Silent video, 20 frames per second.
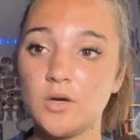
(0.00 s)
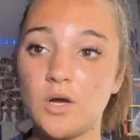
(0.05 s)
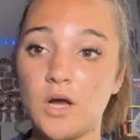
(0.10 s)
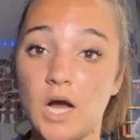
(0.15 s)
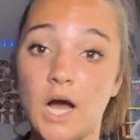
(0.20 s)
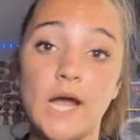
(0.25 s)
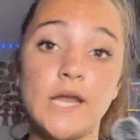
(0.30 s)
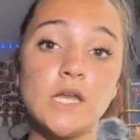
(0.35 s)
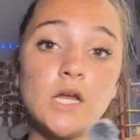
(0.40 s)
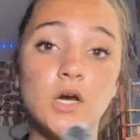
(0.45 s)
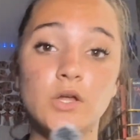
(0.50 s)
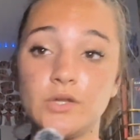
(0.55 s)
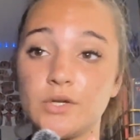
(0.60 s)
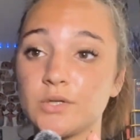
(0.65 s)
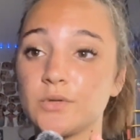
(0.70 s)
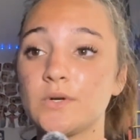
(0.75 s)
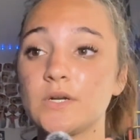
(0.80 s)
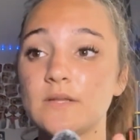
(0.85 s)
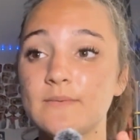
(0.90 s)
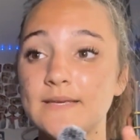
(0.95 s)
I know there are
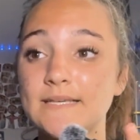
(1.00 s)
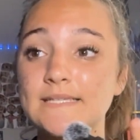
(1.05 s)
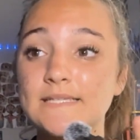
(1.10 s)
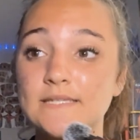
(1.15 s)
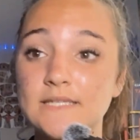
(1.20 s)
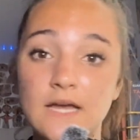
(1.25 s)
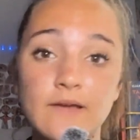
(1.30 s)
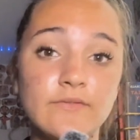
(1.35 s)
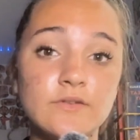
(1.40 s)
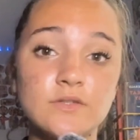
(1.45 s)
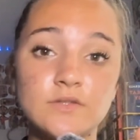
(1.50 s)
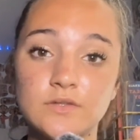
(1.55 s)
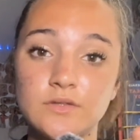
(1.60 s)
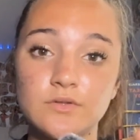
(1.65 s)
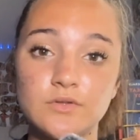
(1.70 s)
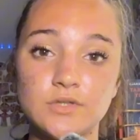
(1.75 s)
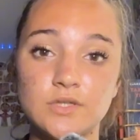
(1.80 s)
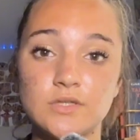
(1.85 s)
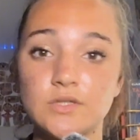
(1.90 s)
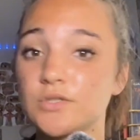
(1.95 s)
going to be 7
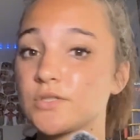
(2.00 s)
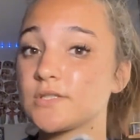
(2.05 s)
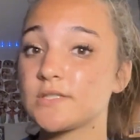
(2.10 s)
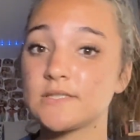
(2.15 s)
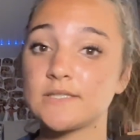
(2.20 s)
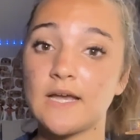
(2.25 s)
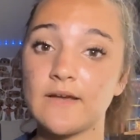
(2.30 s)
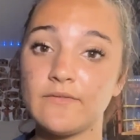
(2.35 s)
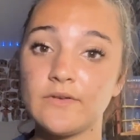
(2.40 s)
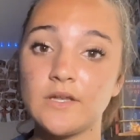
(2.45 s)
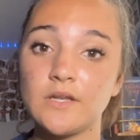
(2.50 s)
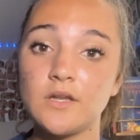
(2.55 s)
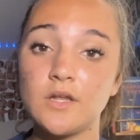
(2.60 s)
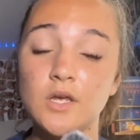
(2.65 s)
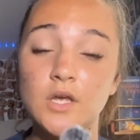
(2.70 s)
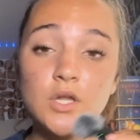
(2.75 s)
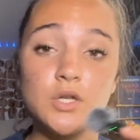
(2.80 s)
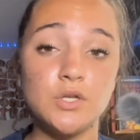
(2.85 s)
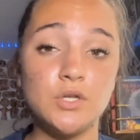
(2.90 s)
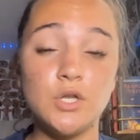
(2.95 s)
solutions, or 7,
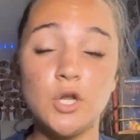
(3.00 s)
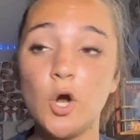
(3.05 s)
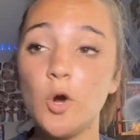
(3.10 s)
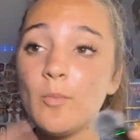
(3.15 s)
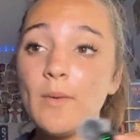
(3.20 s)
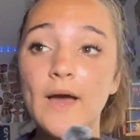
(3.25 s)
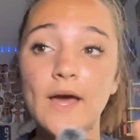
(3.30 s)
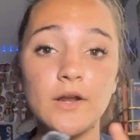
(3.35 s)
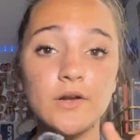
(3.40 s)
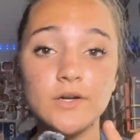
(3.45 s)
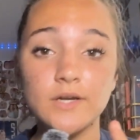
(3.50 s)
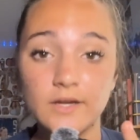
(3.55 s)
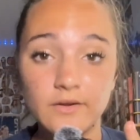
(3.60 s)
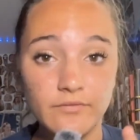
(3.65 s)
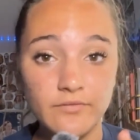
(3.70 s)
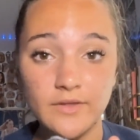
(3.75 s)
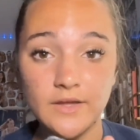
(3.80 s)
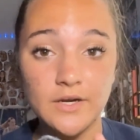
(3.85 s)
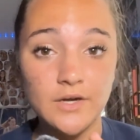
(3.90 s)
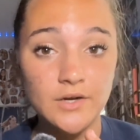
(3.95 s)
no matter if
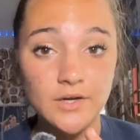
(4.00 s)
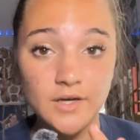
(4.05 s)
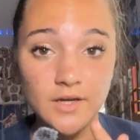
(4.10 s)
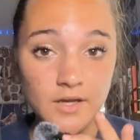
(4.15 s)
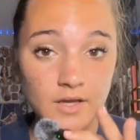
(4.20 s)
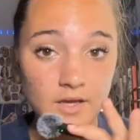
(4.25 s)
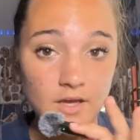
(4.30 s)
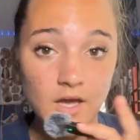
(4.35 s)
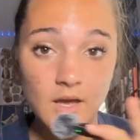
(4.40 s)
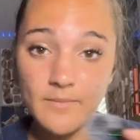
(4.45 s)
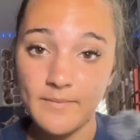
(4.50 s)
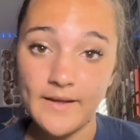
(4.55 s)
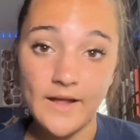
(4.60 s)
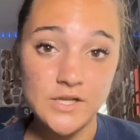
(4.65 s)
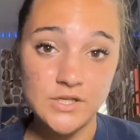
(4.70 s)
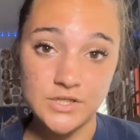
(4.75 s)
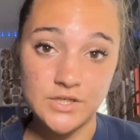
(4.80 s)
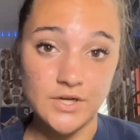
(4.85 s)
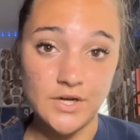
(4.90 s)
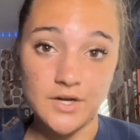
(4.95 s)
they're
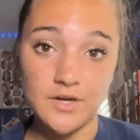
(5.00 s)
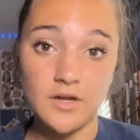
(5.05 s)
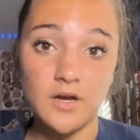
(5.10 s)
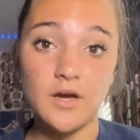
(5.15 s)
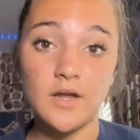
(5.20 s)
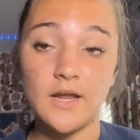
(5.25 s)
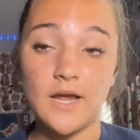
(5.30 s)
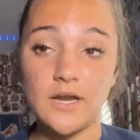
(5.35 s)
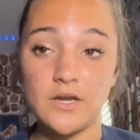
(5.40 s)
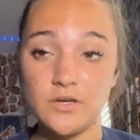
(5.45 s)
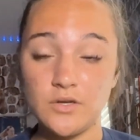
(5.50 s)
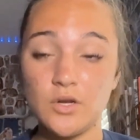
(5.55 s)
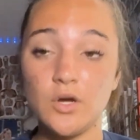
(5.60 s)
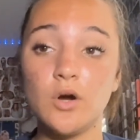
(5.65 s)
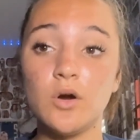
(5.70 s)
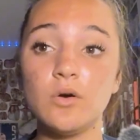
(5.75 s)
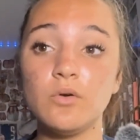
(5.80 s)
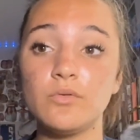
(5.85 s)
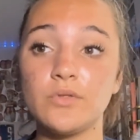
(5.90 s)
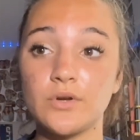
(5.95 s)
imaginary or not. I
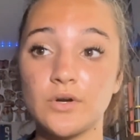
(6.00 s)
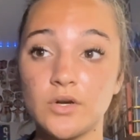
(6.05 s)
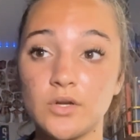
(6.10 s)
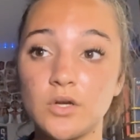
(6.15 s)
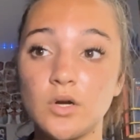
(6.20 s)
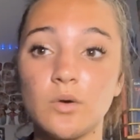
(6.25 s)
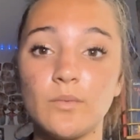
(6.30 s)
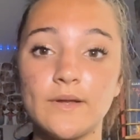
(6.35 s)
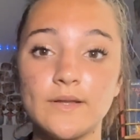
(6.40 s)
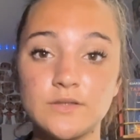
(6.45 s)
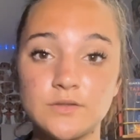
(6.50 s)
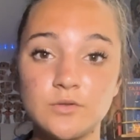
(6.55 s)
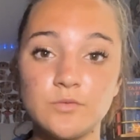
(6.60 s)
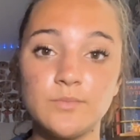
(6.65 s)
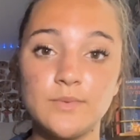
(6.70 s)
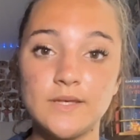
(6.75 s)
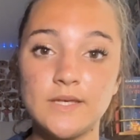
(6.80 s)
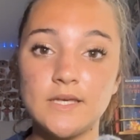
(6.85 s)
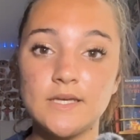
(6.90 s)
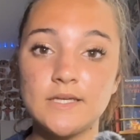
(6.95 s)
know there are going to
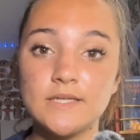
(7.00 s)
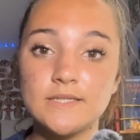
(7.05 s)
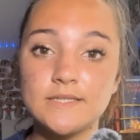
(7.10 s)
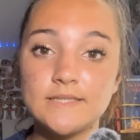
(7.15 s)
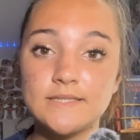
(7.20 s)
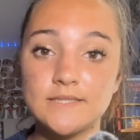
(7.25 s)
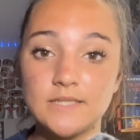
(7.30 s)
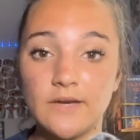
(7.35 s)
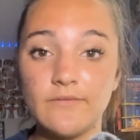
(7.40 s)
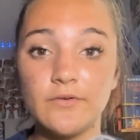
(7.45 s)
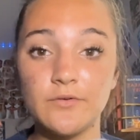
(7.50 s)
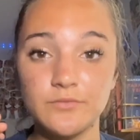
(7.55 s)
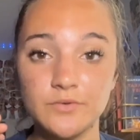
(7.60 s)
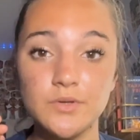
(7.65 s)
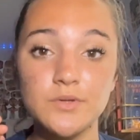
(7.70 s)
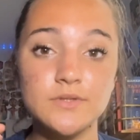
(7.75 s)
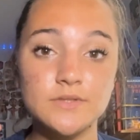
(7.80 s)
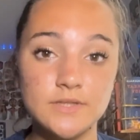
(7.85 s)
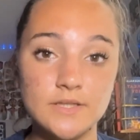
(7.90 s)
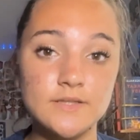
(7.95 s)
be 7
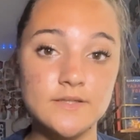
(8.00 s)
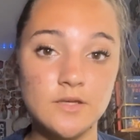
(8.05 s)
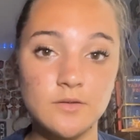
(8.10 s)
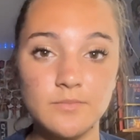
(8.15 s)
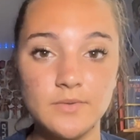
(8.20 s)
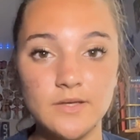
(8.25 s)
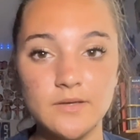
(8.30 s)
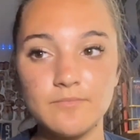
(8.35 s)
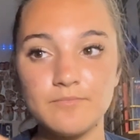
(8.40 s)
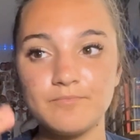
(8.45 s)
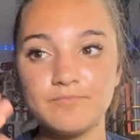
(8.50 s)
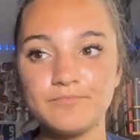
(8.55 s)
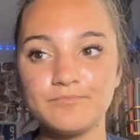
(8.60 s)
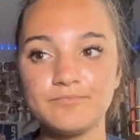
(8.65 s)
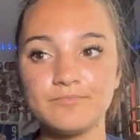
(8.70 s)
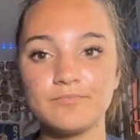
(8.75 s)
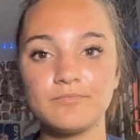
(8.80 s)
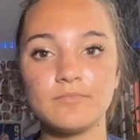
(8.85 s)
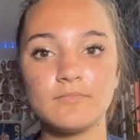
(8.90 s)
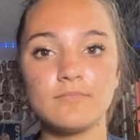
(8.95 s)
roots this could be.
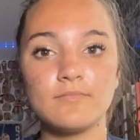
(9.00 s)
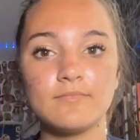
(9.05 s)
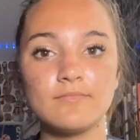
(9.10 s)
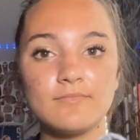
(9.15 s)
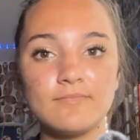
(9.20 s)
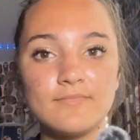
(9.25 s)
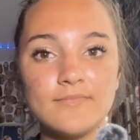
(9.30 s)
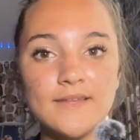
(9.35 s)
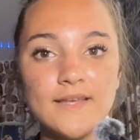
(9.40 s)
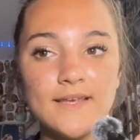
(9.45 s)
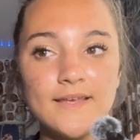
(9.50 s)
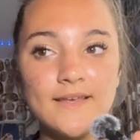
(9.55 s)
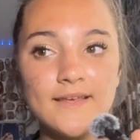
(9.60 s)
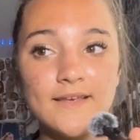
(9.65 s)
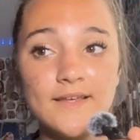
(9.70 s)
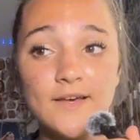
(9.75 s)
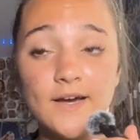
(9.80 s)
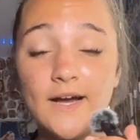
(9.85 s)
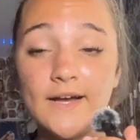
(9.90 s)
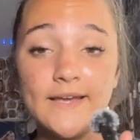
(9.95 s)

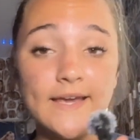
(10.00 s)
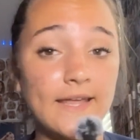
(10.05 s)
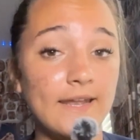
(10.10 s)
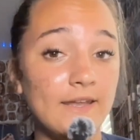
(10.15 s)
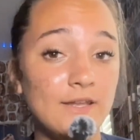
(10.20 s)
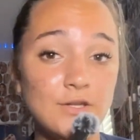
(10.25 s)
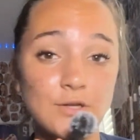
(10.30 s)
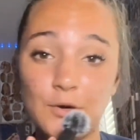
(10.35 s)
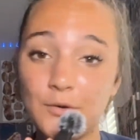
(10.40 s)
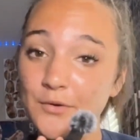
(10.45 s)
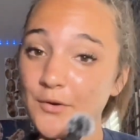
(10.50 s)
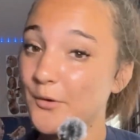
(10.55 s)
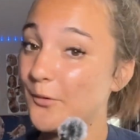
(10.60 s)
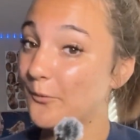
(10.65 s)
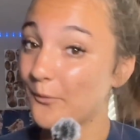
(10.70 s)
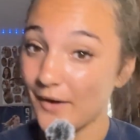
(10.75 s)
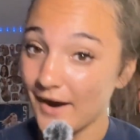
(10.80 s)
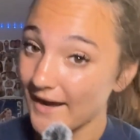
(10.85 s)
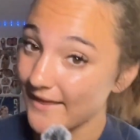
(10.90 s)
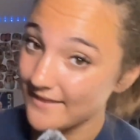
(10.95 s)
Again, don't know
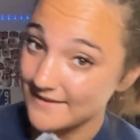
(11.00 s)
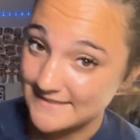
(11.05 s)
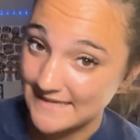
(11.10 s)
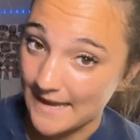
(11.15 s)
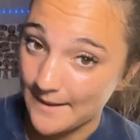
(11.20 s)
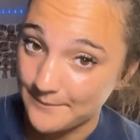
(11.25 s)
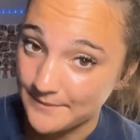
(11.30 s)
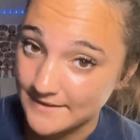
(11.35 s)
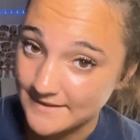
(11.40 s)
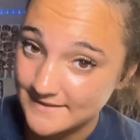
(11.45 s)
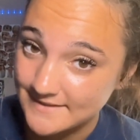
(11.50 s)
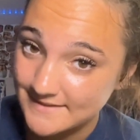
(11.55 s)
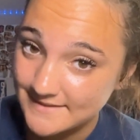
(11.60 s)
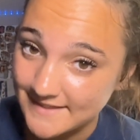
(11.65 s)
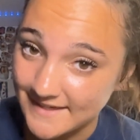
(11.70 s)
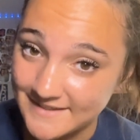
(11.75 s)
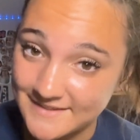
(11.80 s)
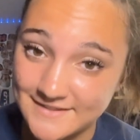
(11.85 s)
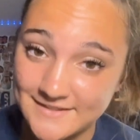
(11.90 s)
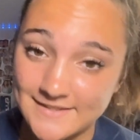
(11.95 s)
why this happens.
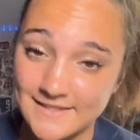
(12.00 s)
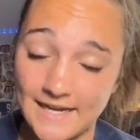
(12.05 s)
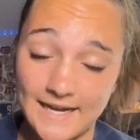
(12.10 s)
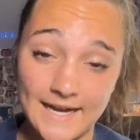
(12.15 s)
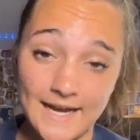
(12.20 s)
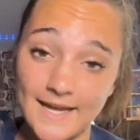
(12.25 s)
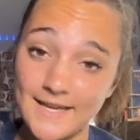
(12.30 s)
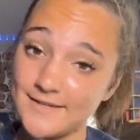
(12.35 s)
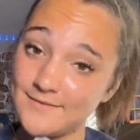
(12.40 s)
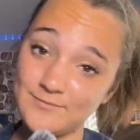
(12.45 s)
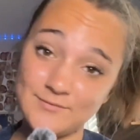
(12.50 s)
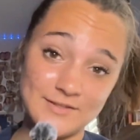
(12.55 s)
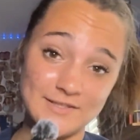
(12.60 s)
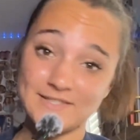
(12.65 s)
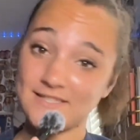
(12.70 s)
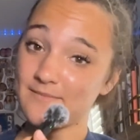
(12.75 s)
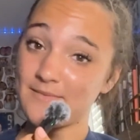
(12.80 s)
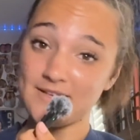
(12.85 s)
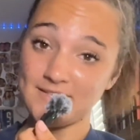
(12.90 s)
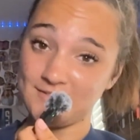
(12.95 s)
I'm just
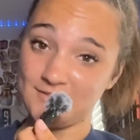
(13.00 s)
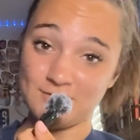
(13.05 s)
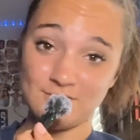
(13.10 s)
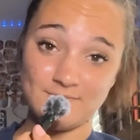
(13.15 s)
the messenger,